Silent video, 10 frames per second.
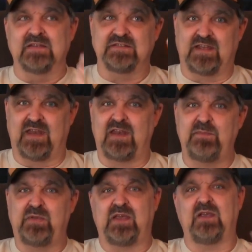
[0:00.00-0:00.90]
It's
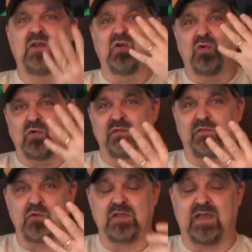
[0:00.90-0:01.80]
1080p or
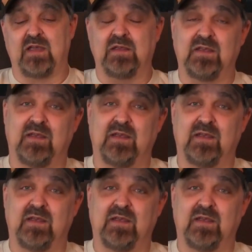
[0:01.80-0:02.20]
4K.